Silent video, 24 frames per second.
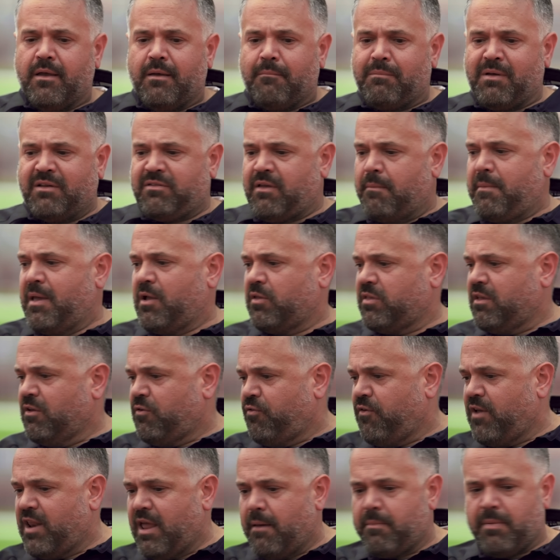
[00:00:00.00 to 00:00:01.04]
because I make this
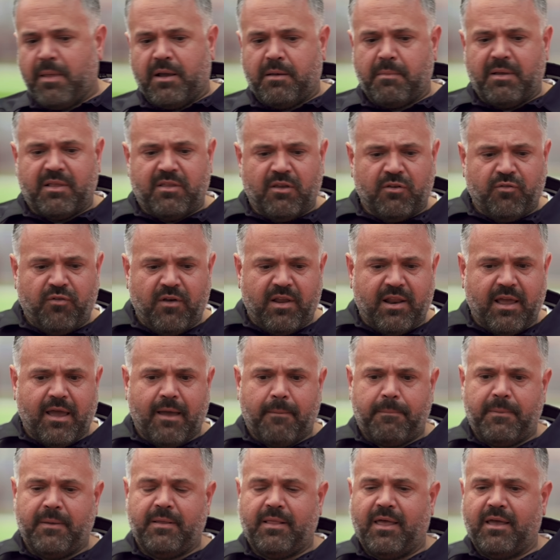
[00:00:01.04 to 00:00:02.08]
fan happy, I'm not going to make this fan
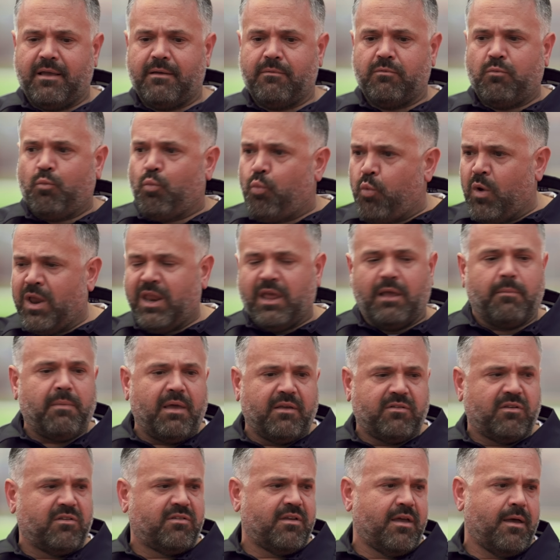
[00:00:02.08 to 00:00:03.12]
happy. Like, winning
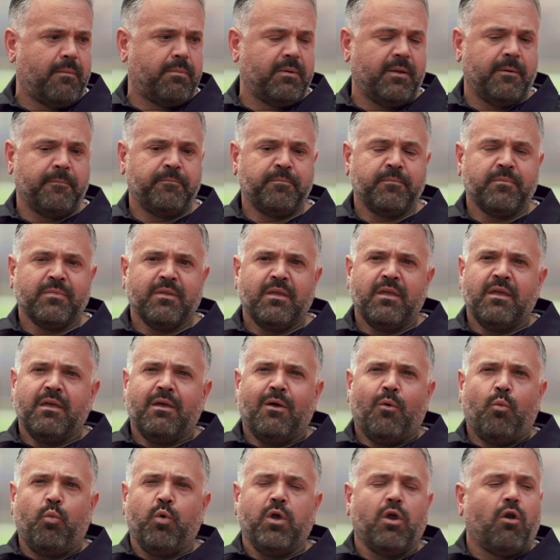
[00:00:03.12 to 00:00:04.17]
makes us happy.
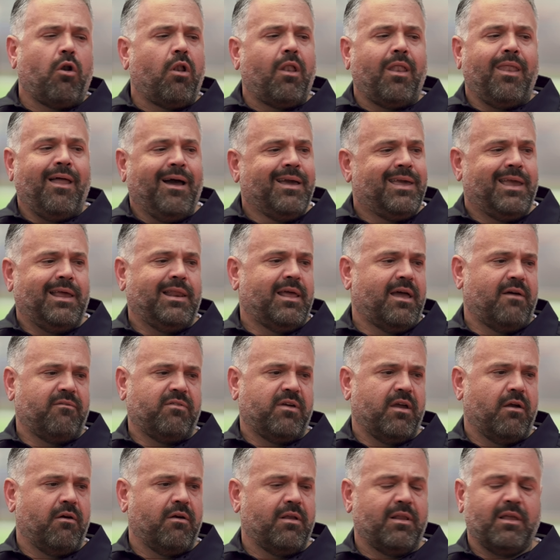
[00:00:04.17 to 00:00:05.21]
We are lucky to have
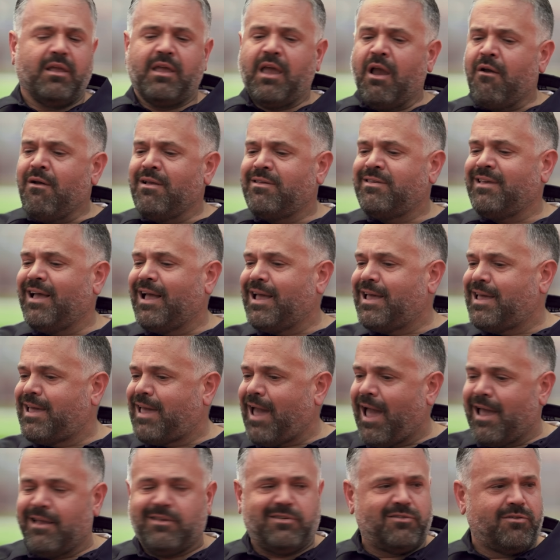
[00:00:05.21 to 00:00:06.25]
Garrett. Garrett's a
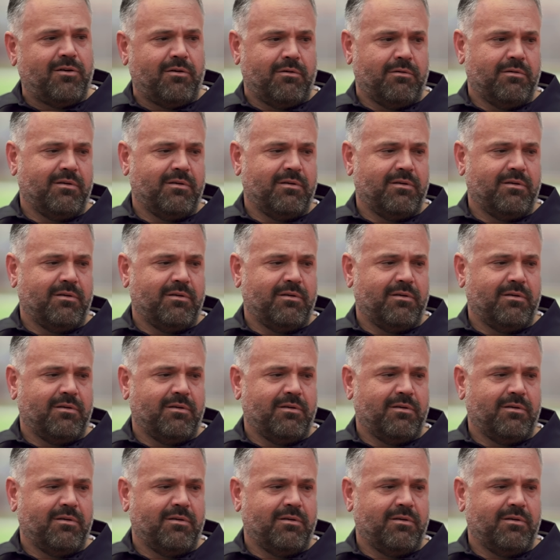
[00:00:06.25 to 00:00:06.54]
gangster.